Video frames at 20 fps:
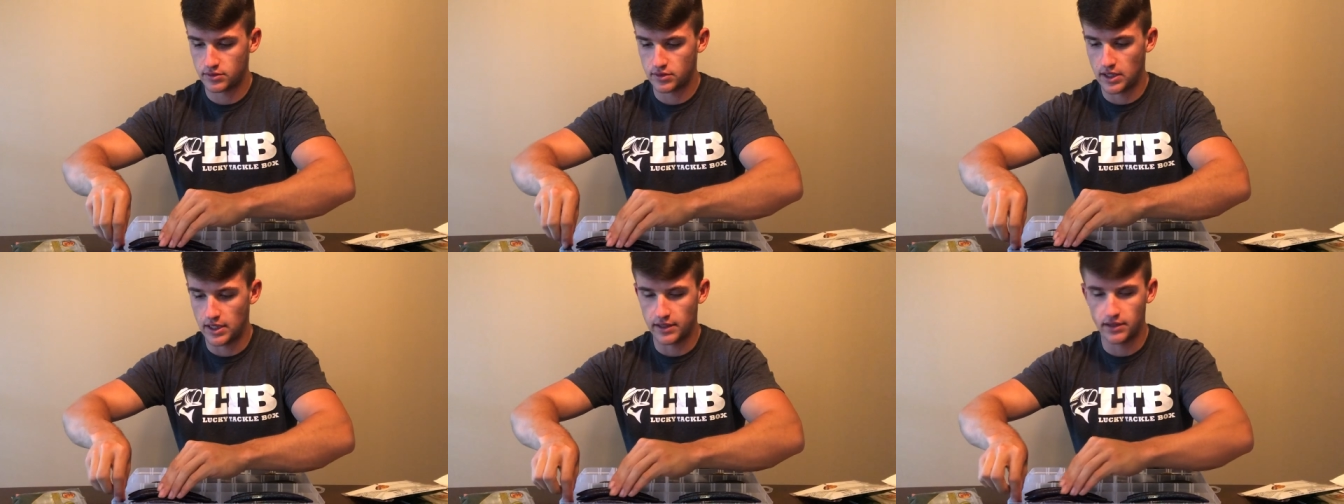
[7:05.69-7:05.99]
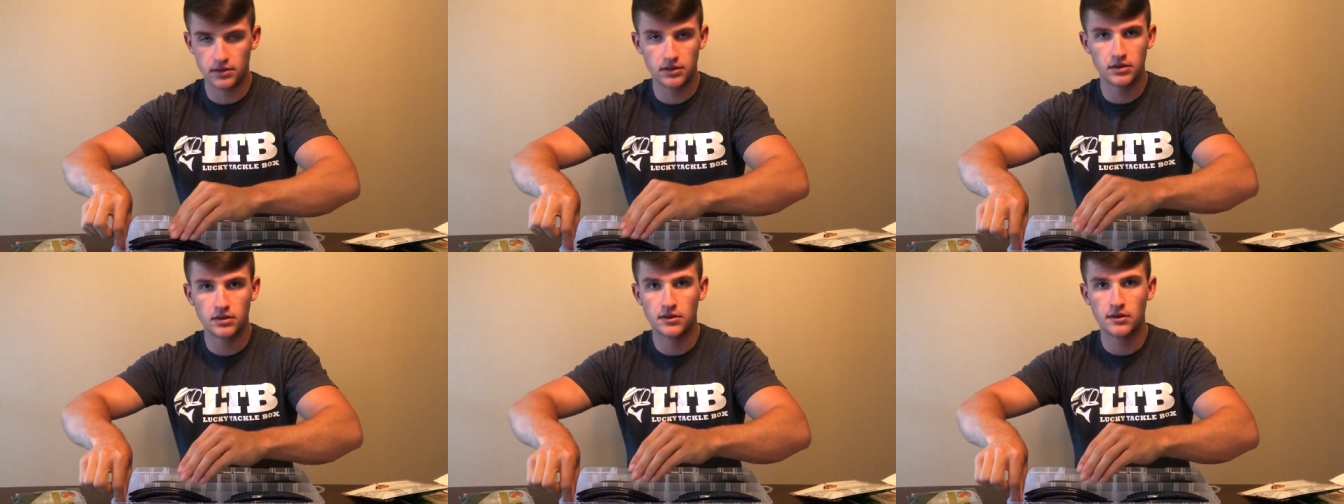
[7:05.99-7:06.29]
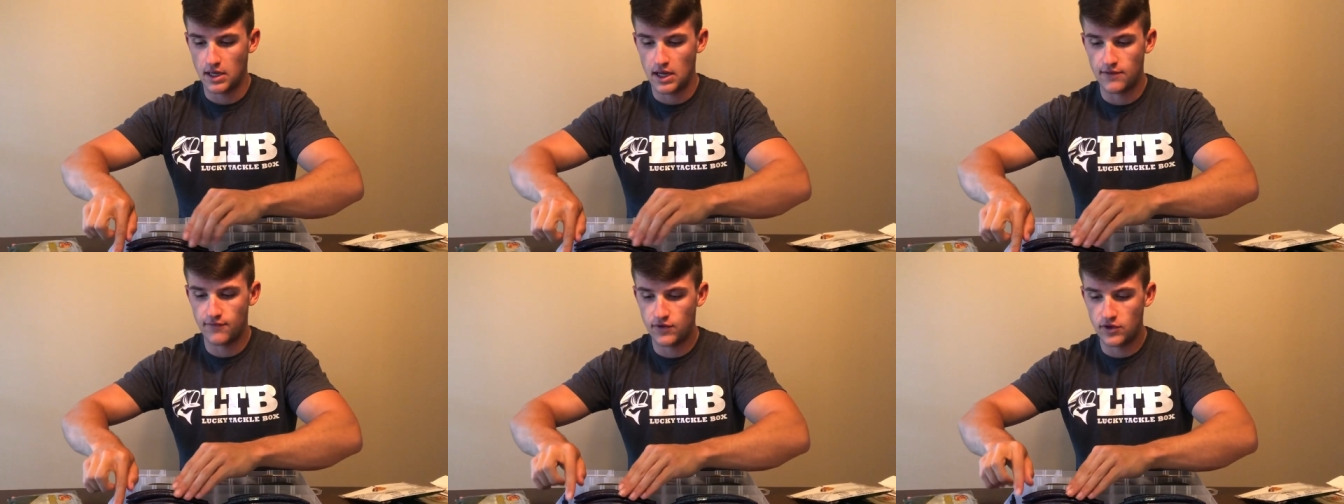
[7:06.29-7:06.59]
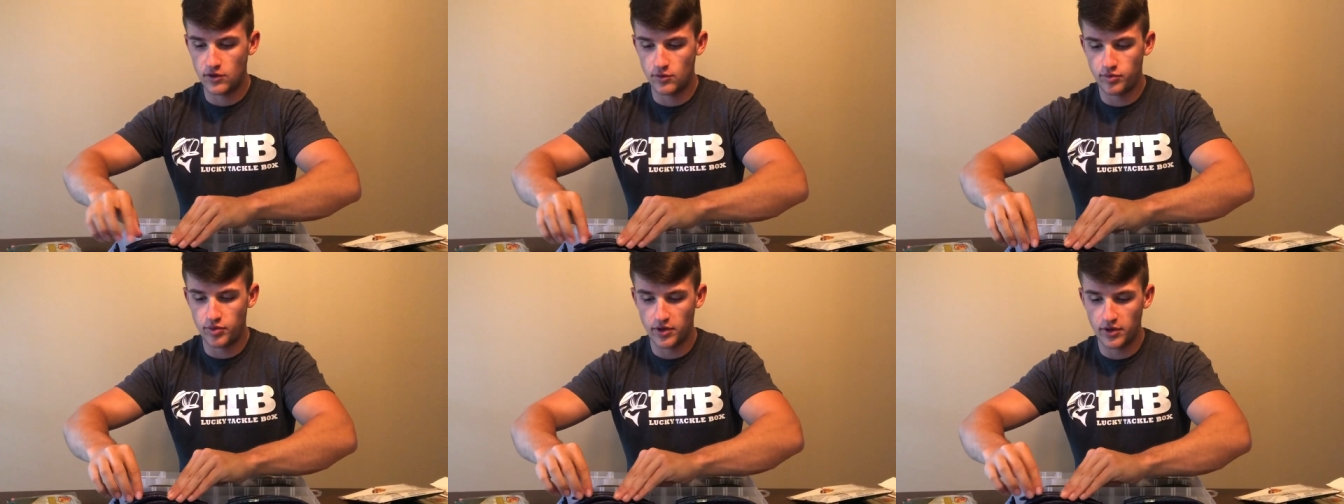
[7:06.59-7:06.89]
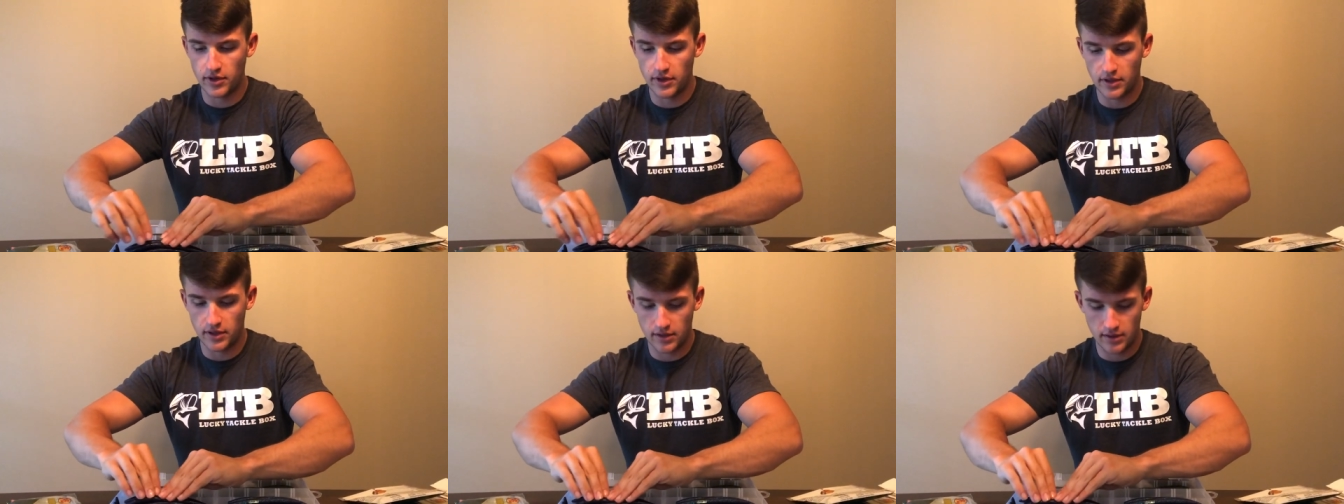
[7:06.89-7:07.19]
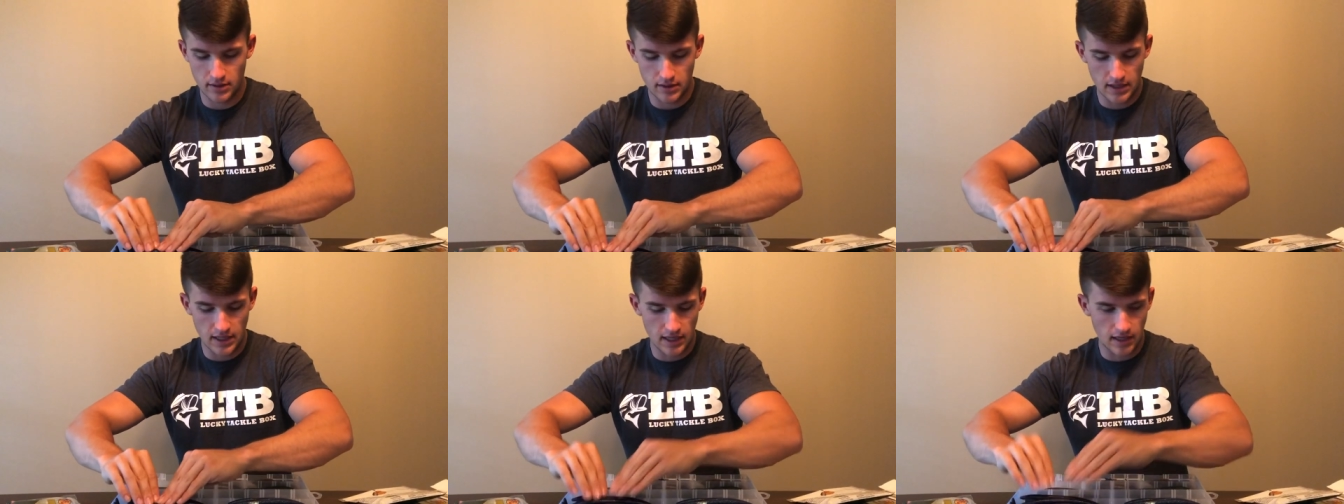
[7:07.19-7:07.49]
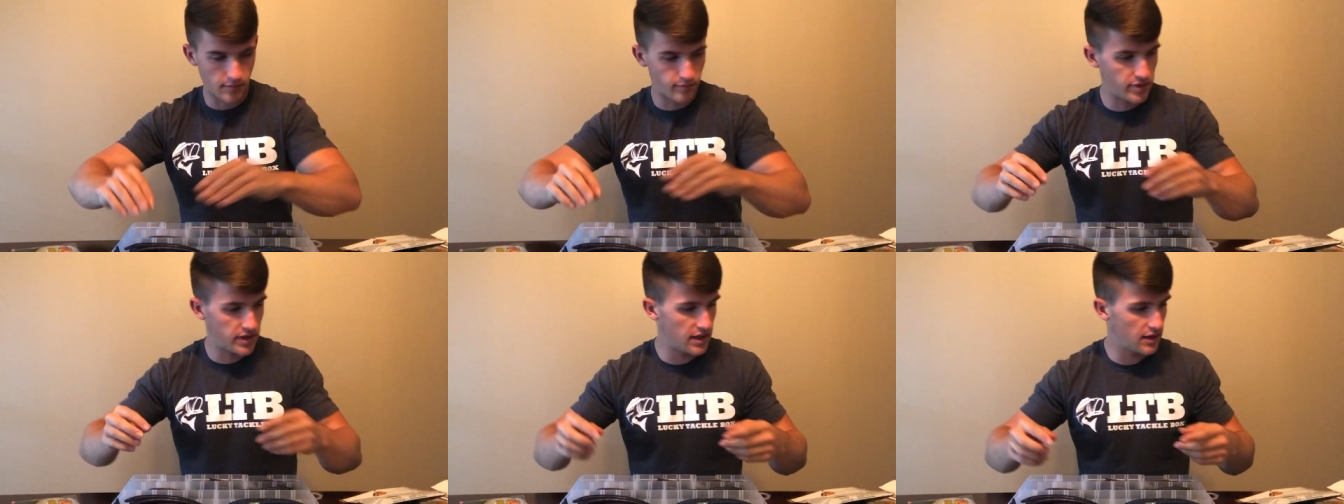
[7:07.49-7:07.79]
Like if you put like
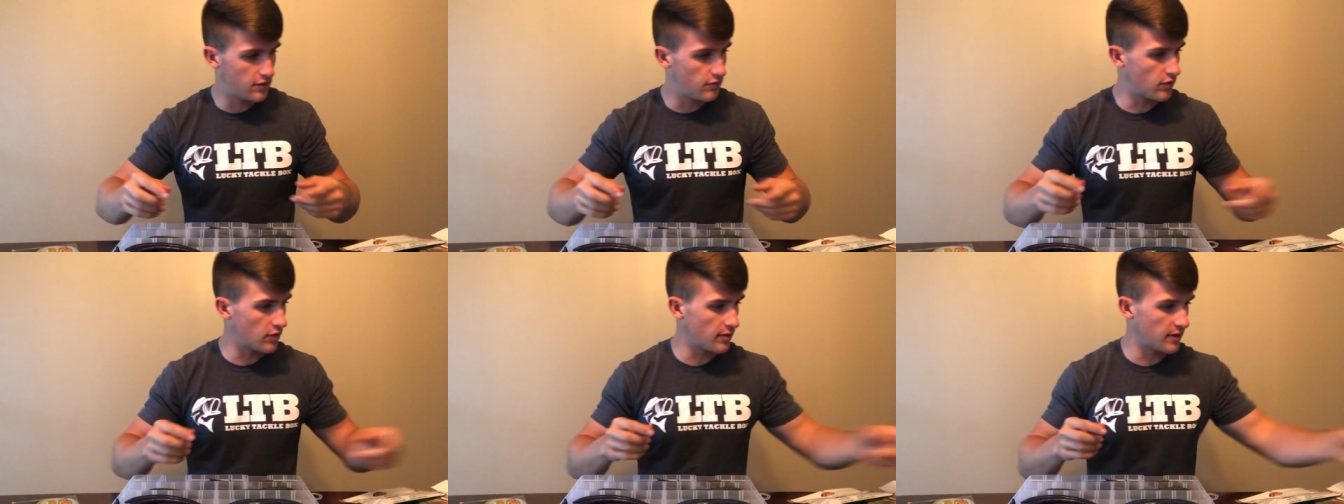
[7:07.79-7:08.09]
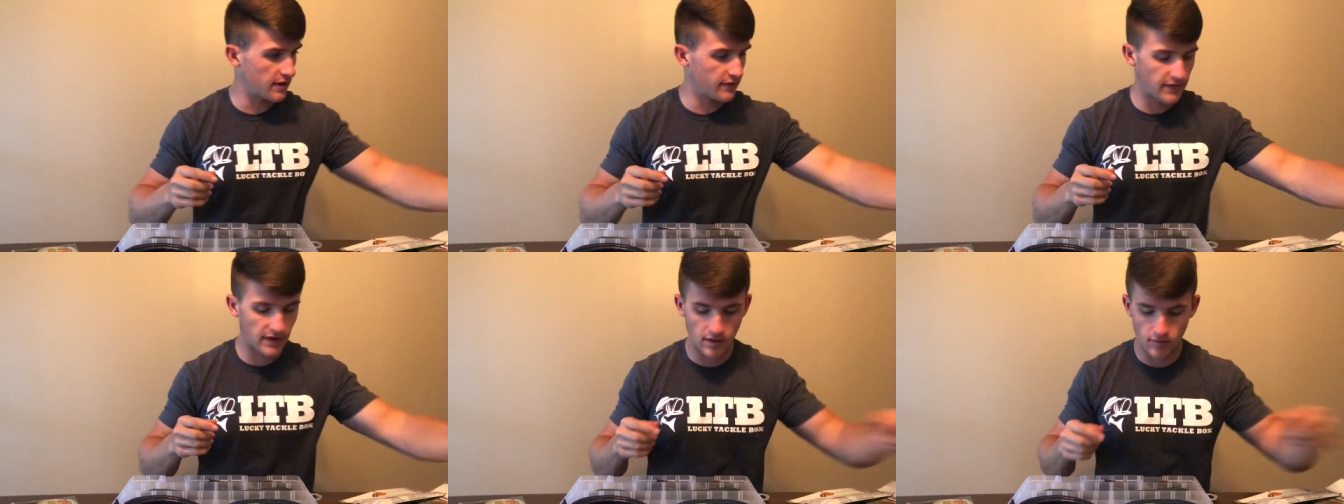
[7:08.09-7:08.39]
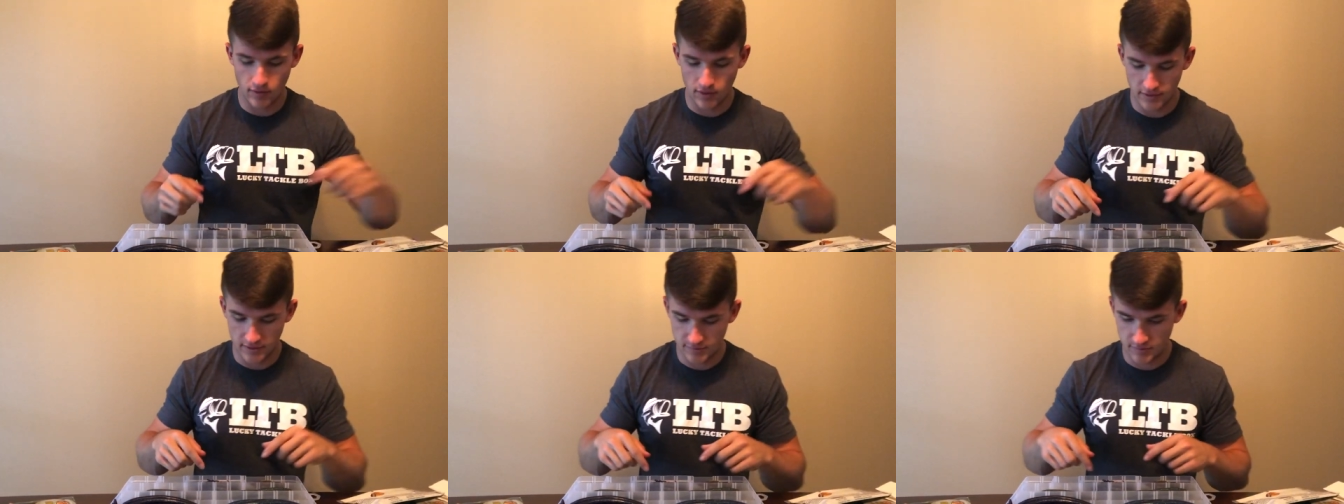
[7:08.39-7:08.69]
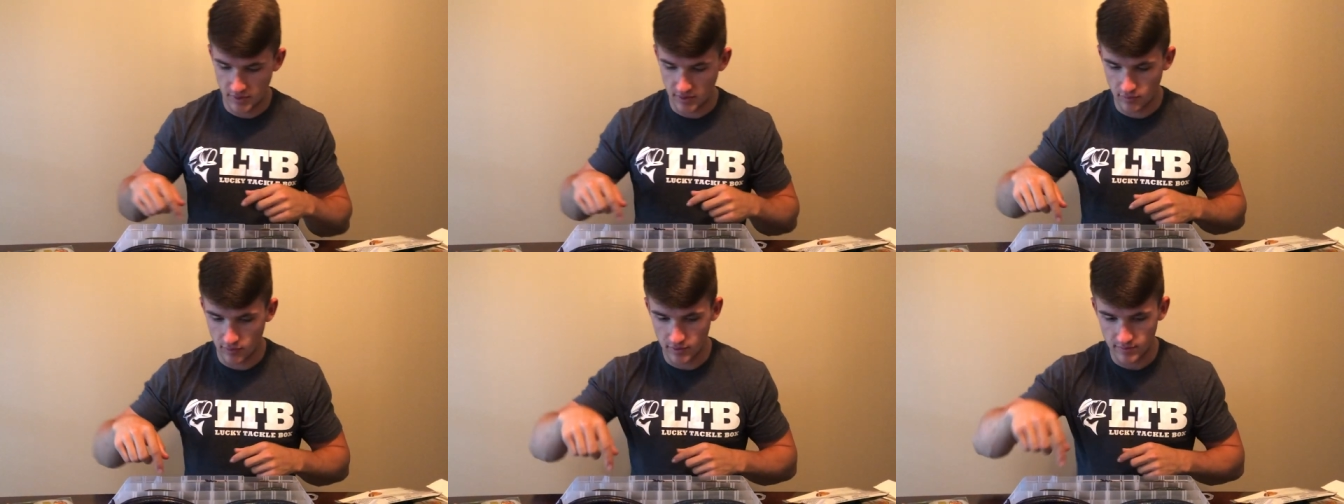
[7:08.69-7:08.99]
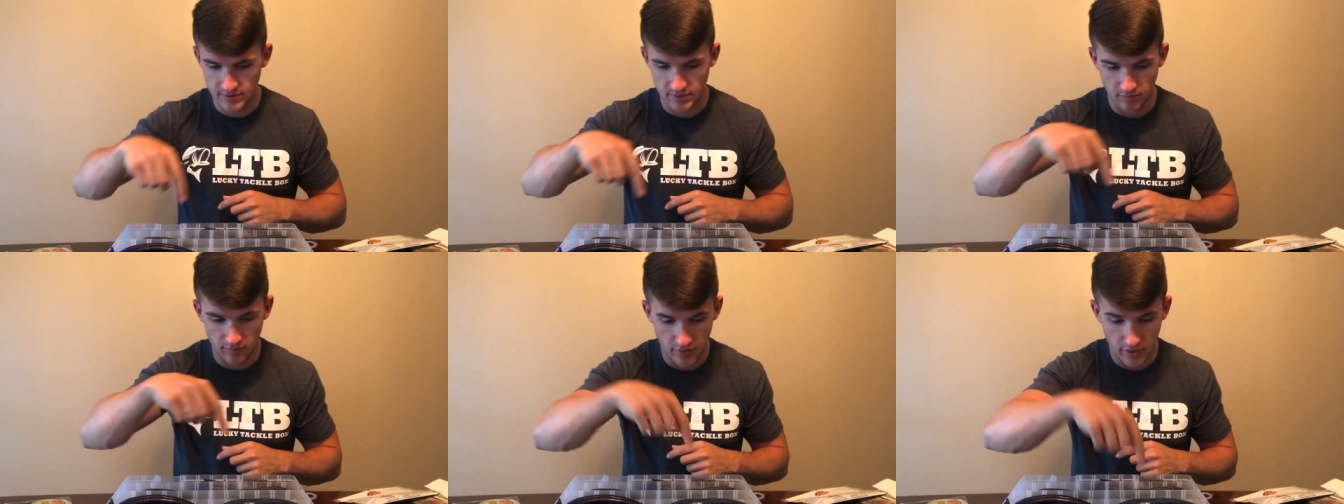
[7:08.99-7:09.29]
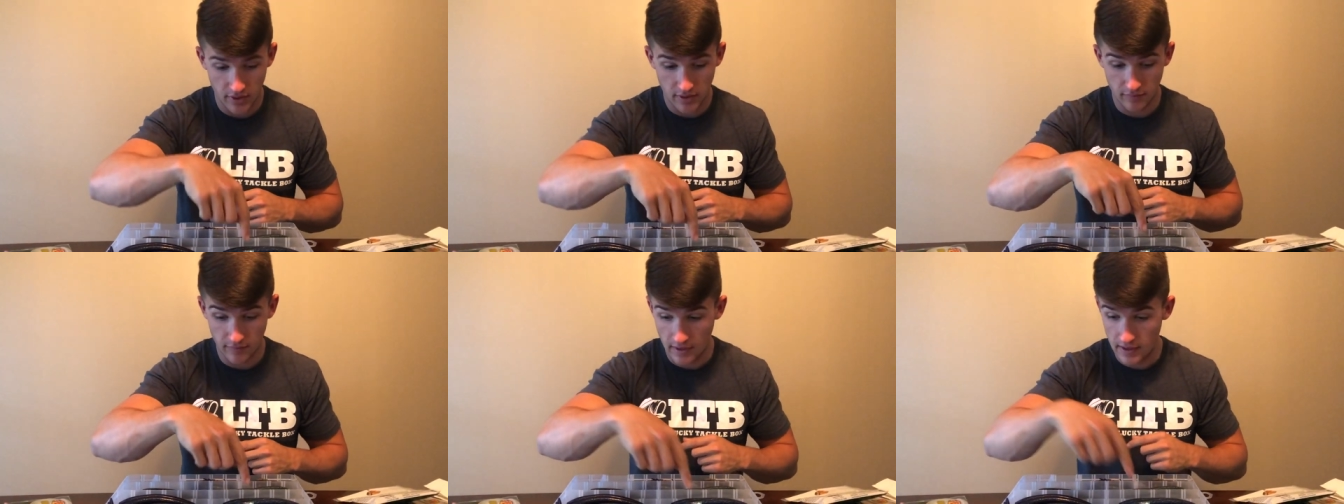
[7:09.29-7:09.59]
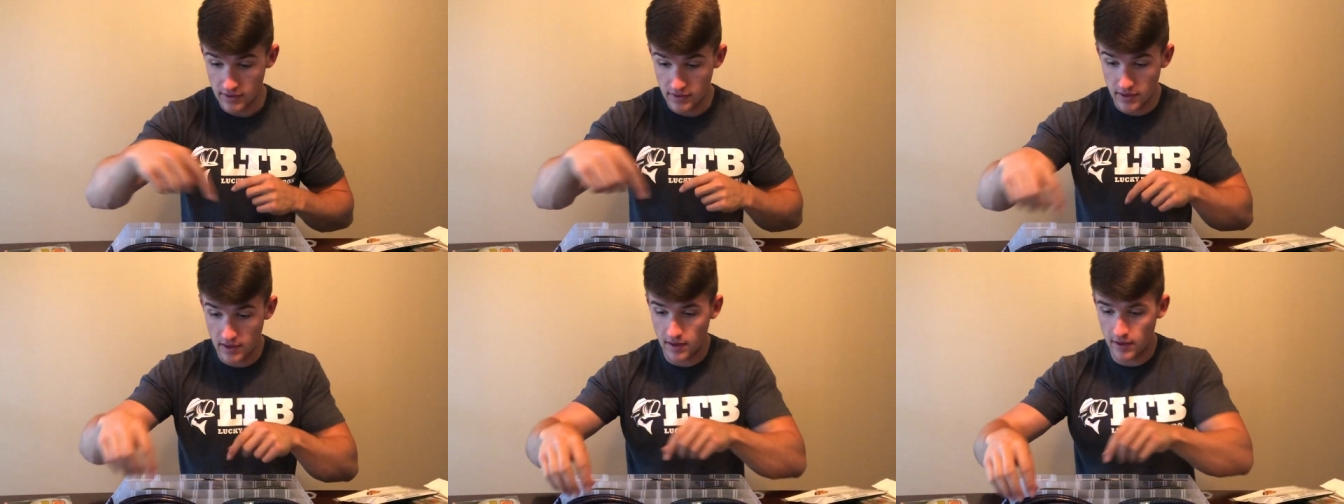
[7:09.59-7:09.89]
a pink worm, like if I got one of those pink worms and put it
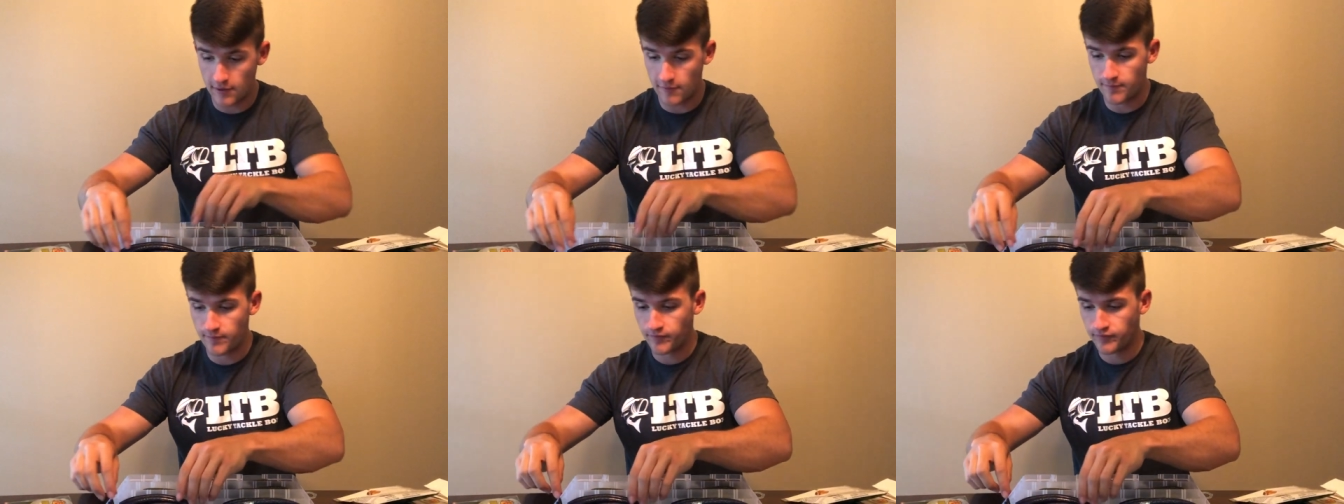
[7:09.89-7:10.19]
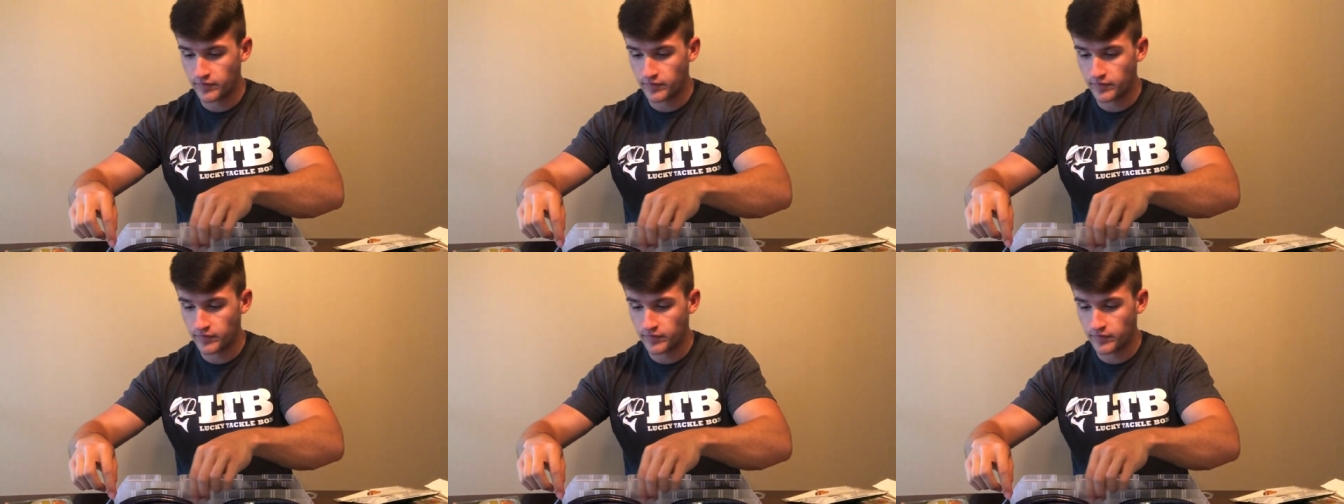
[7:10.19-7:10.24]
right there,